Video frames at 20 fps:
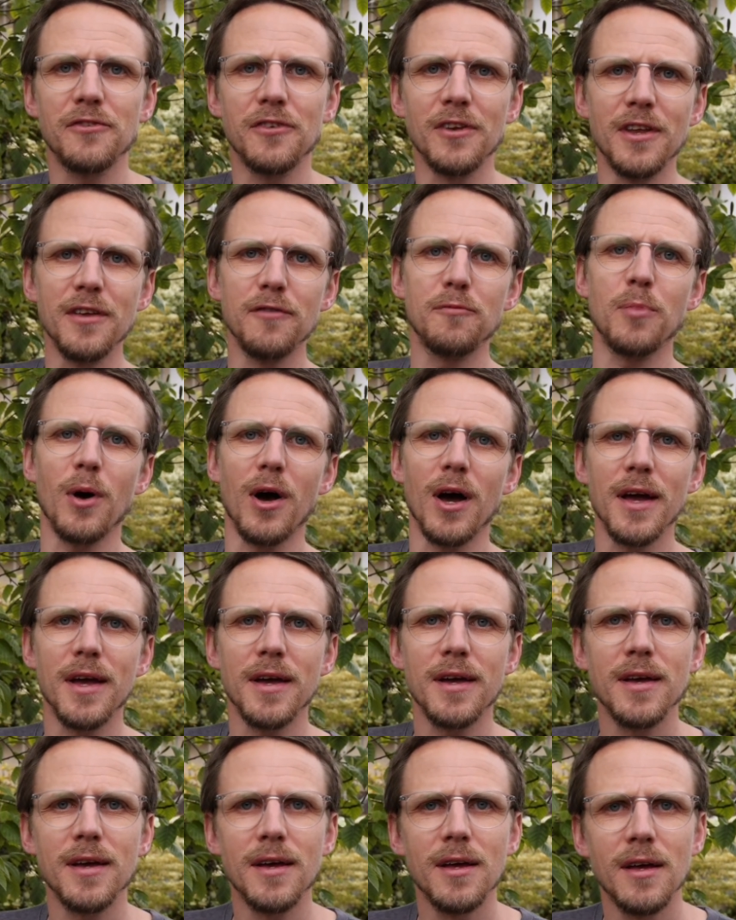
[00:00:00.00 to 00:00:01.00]
to live by.
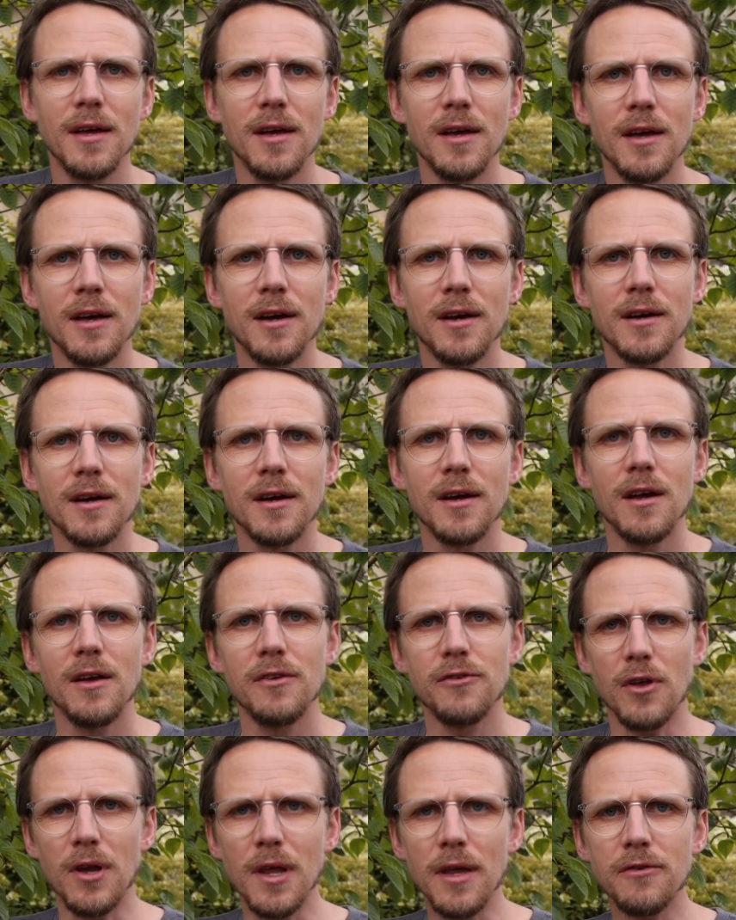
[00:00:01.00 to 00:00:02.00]

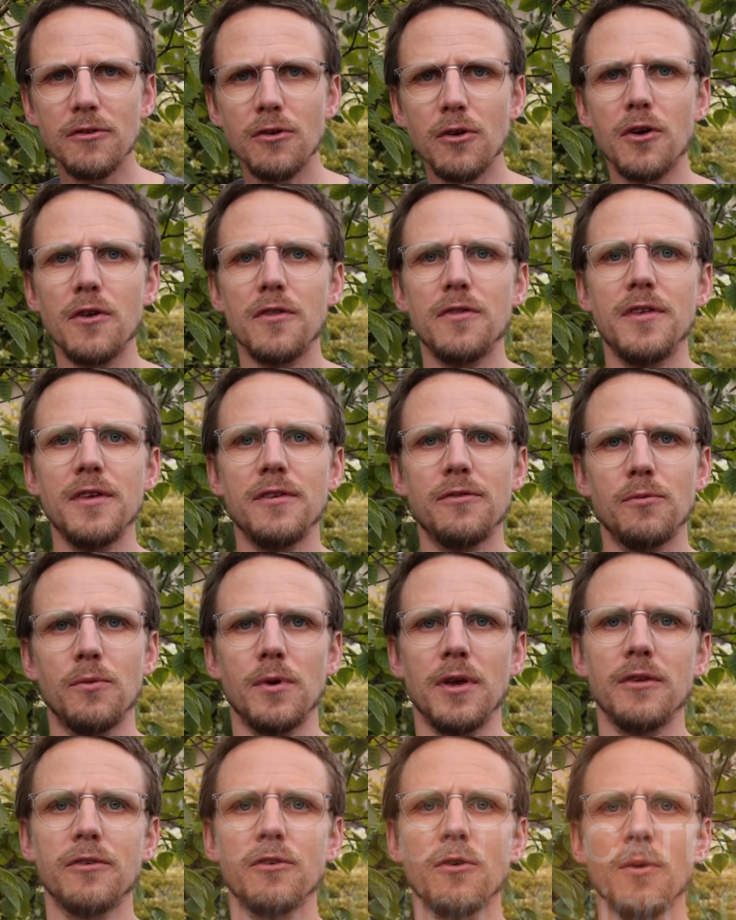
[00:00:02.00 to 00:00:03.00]
So let's look at this week's